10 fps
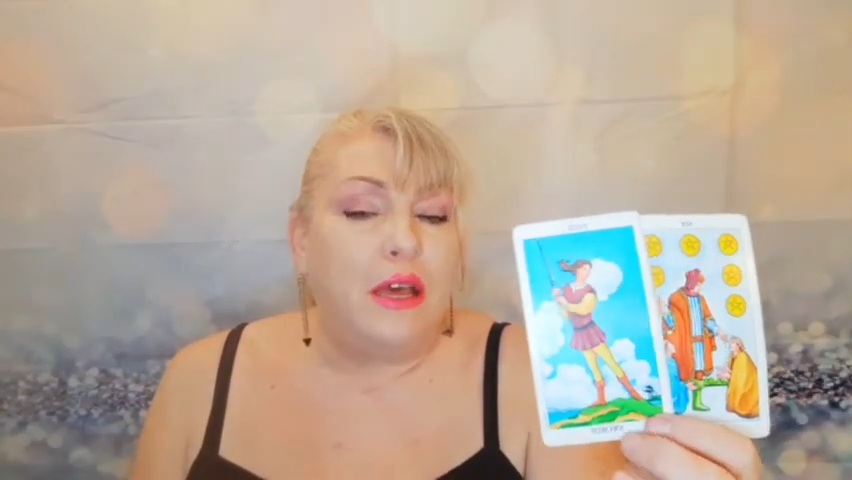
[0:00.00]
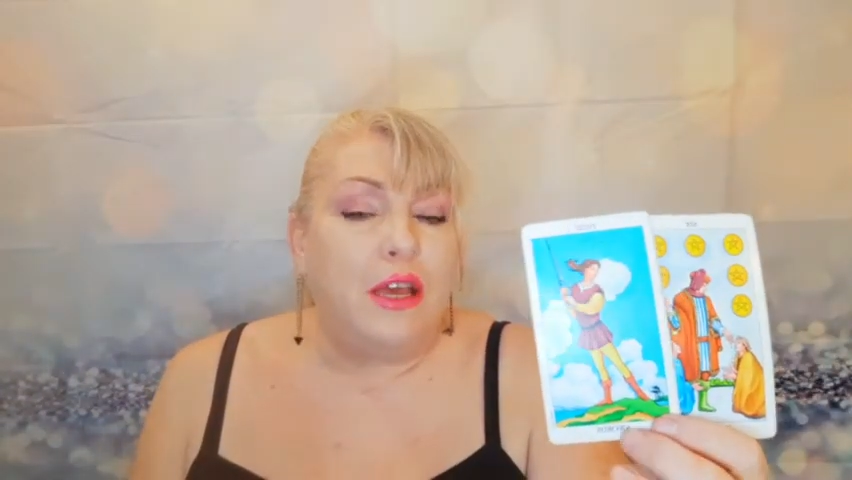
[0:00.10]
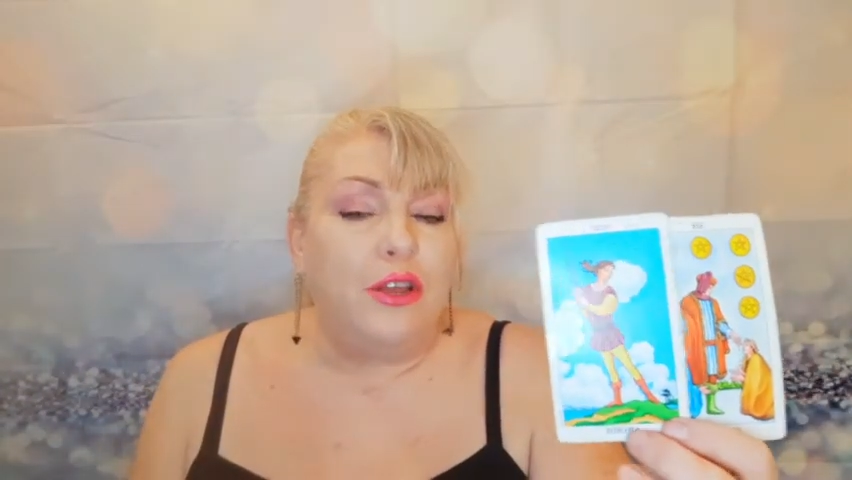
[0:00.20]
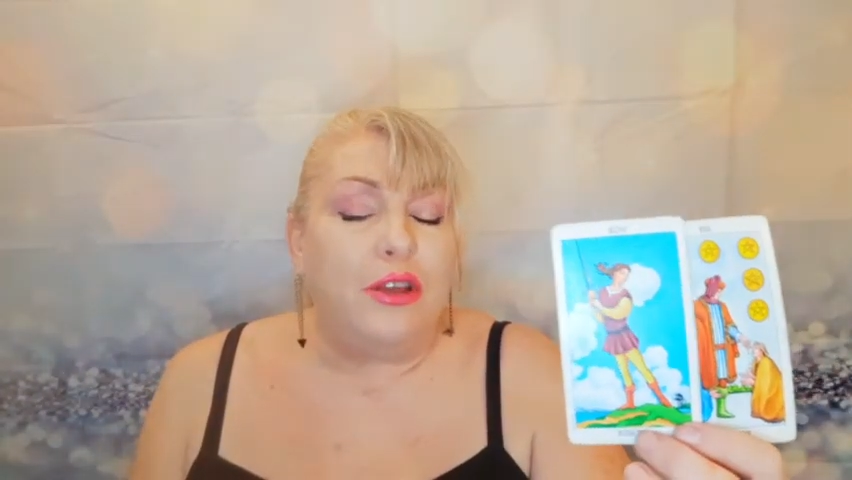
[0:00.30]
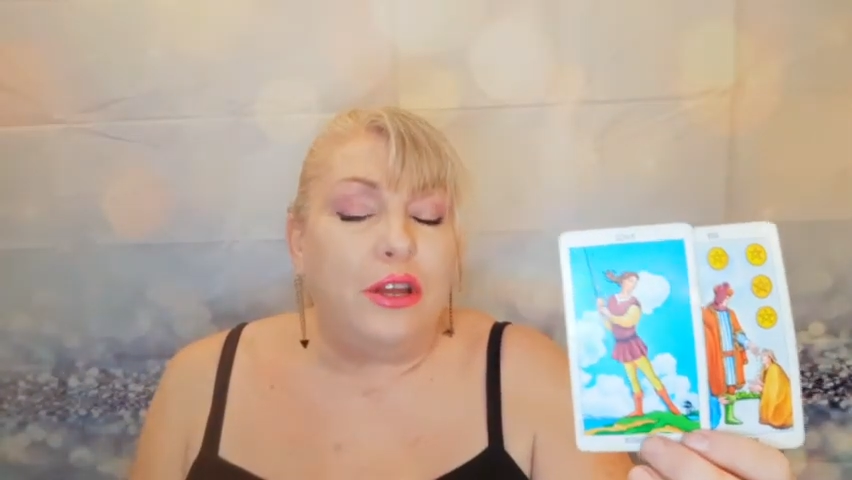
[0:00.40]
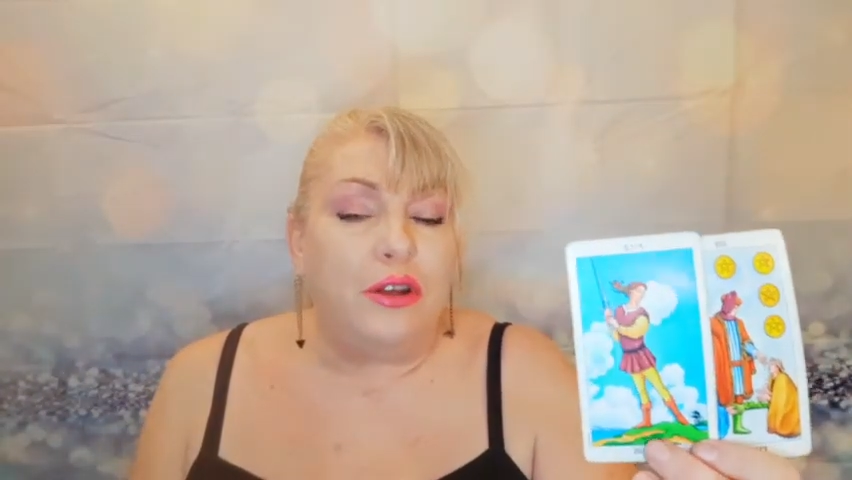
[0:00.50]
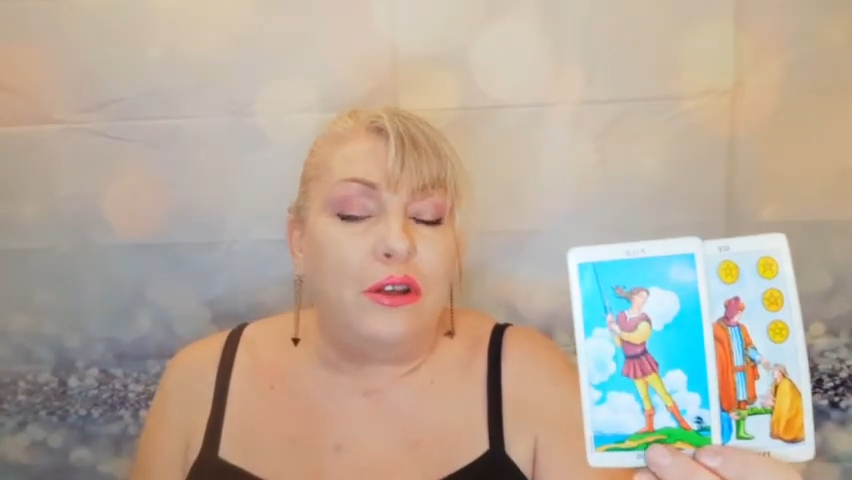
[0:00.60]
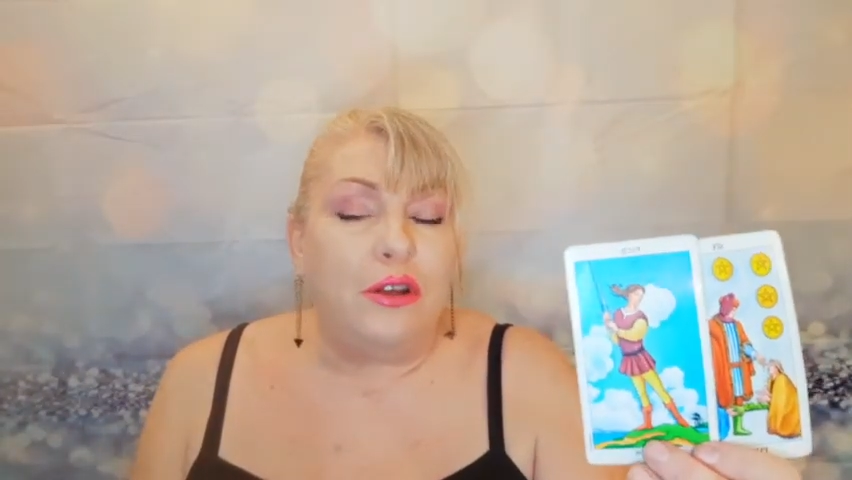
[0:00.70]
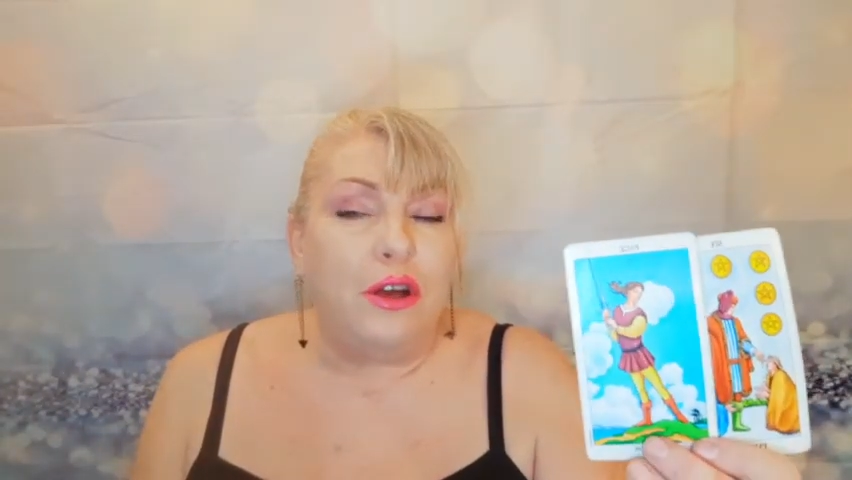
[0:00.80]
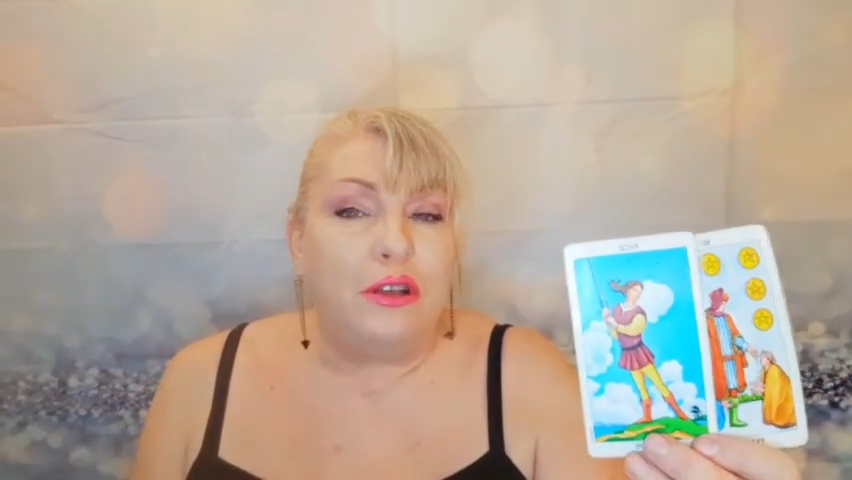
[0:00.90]
You're going to
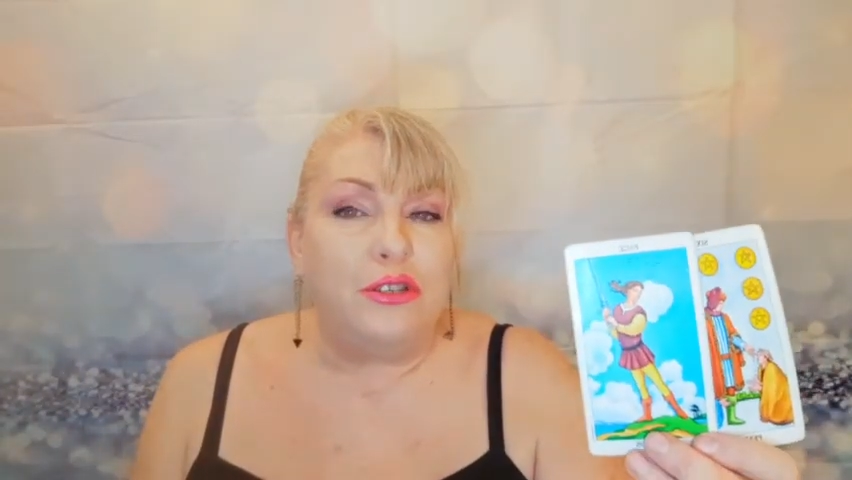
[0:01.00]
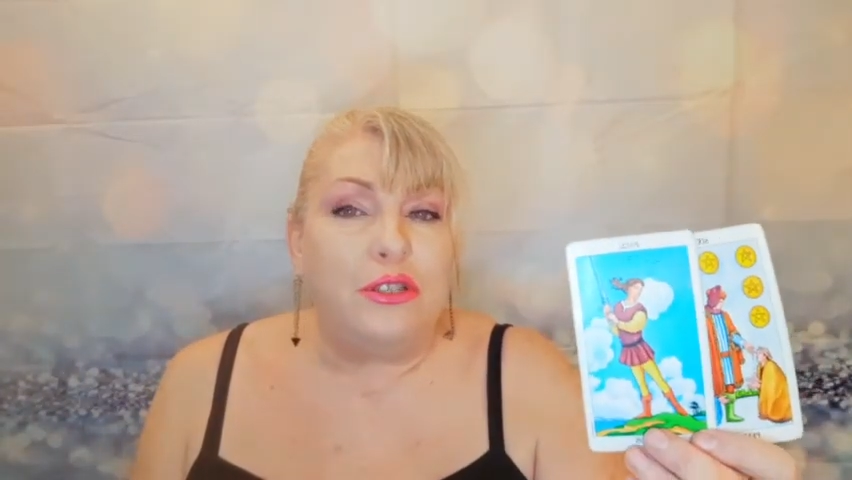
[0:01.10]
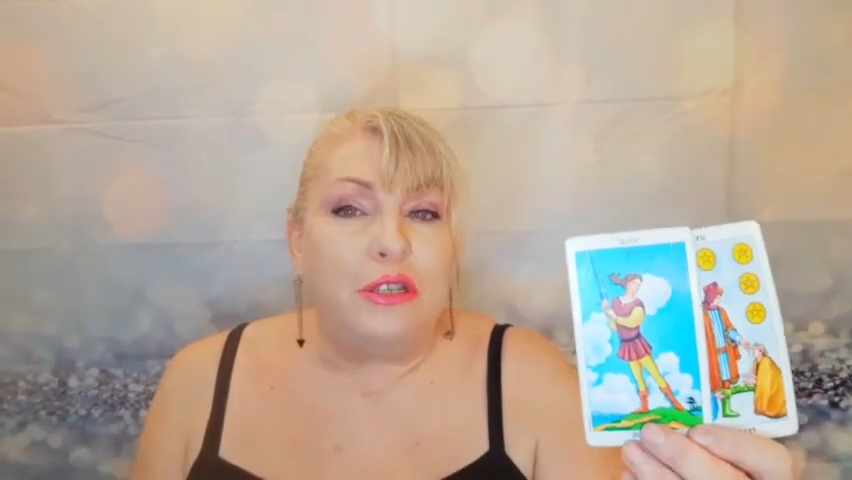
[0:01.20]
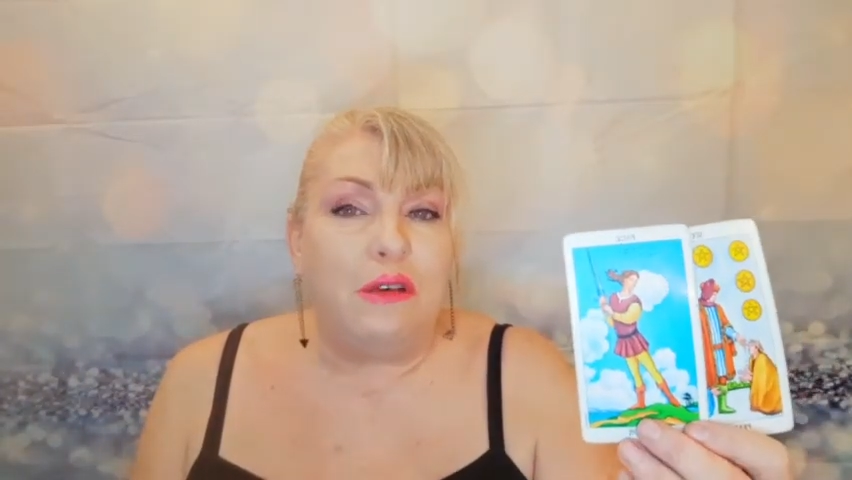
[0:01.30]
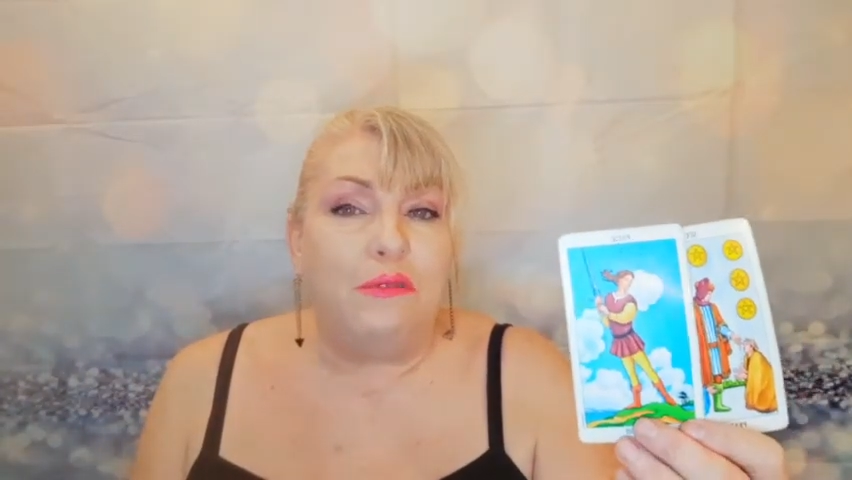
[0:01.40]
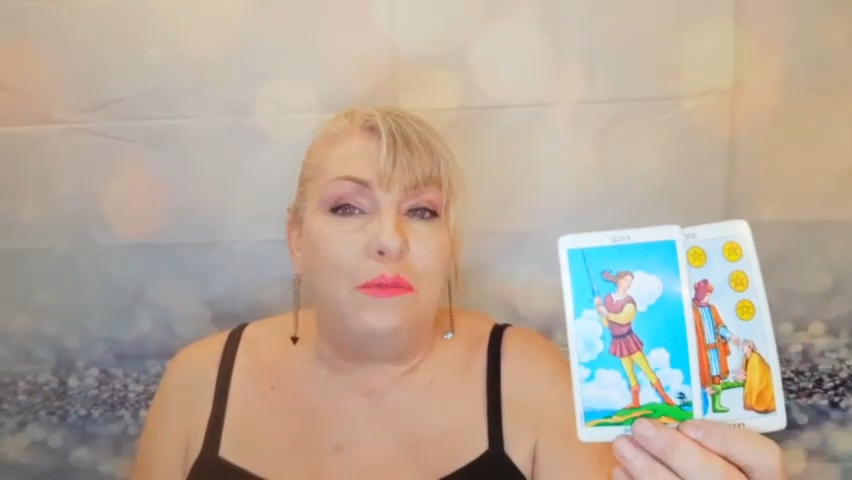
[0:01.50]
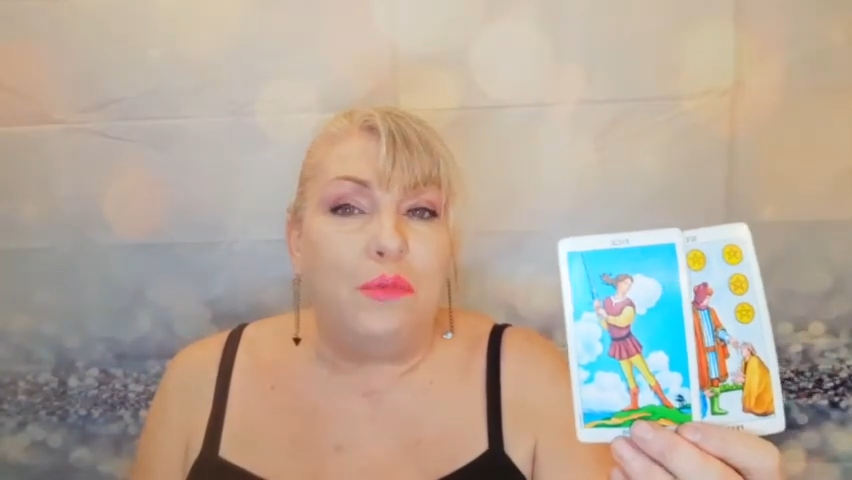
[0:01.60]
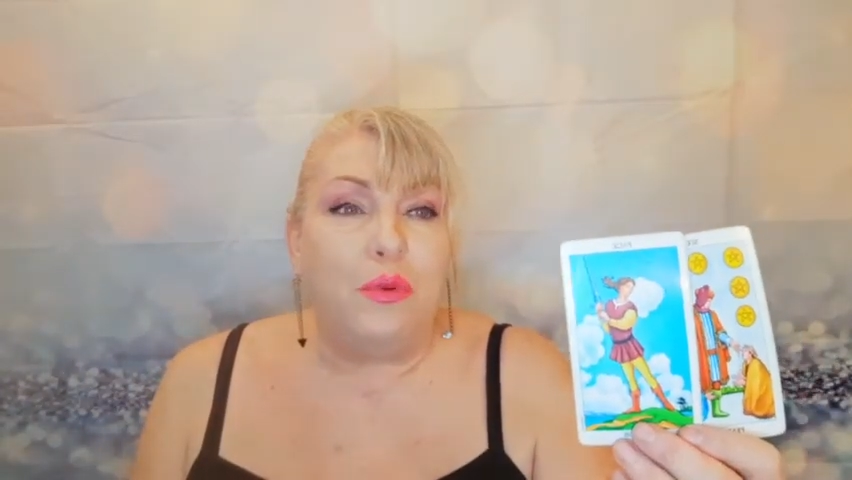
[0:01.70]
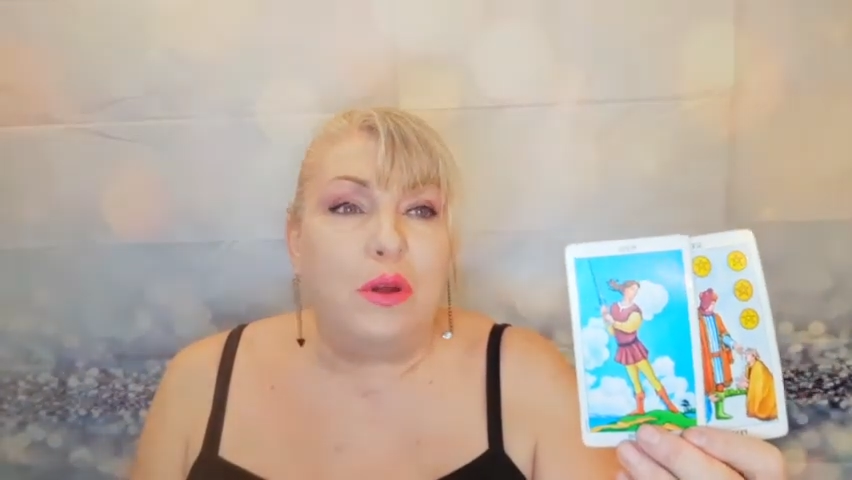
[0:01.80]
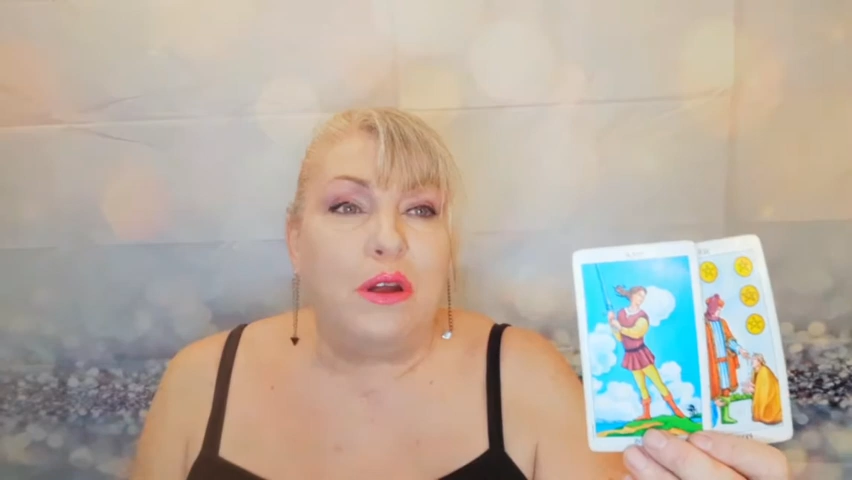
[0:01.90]
cause yourself
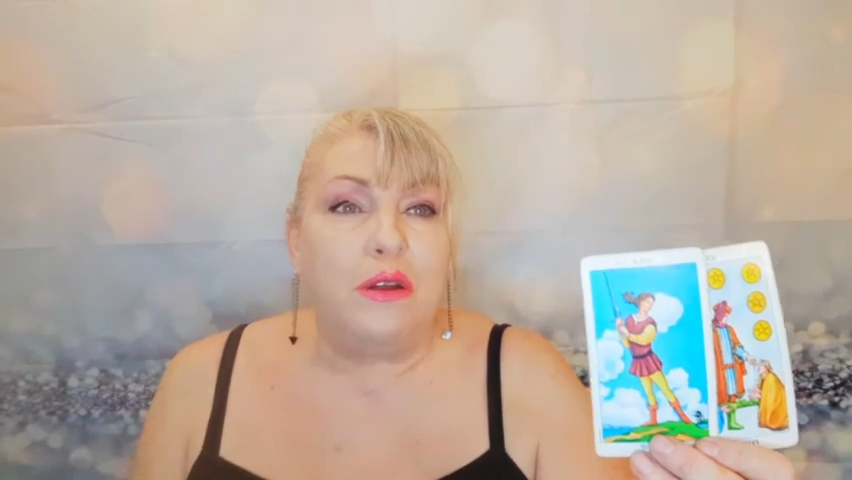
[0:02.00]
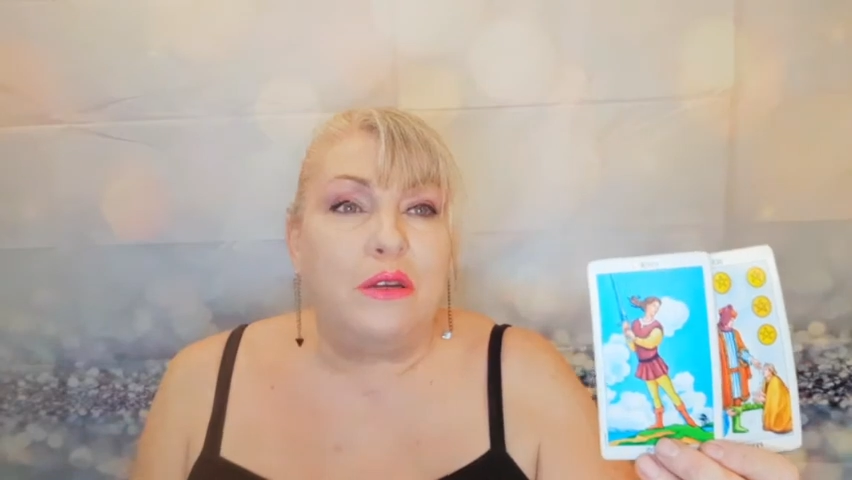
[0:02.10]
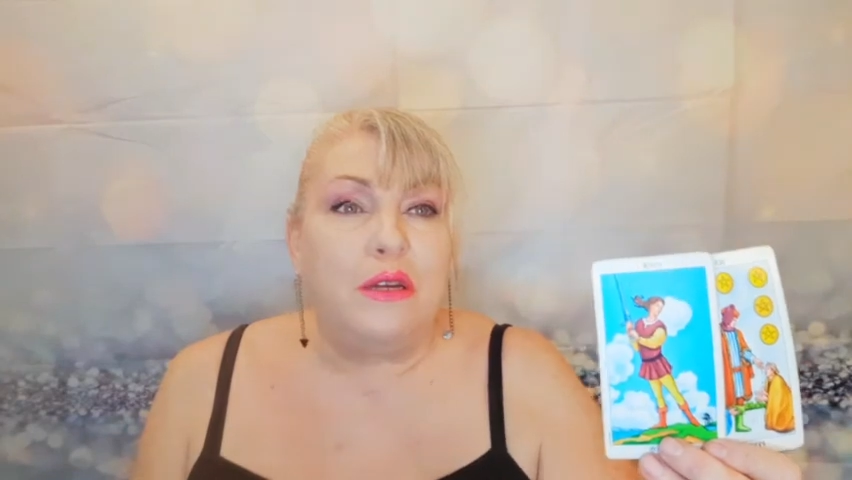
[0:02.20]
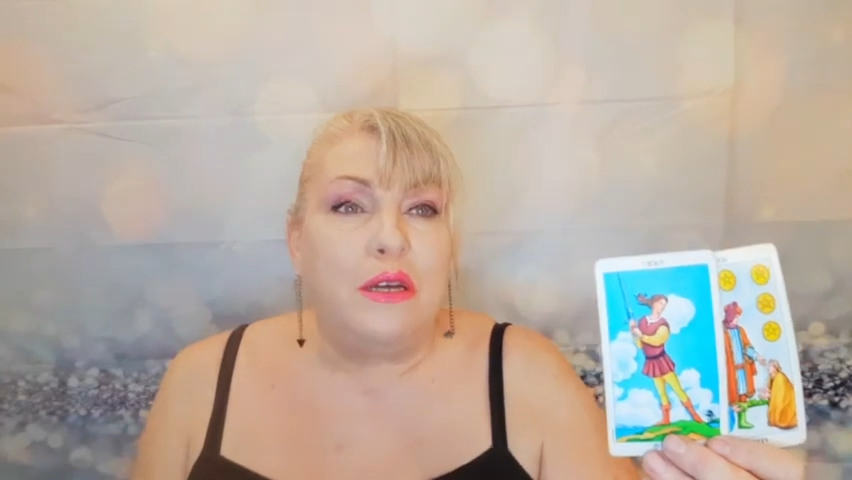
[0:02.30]
more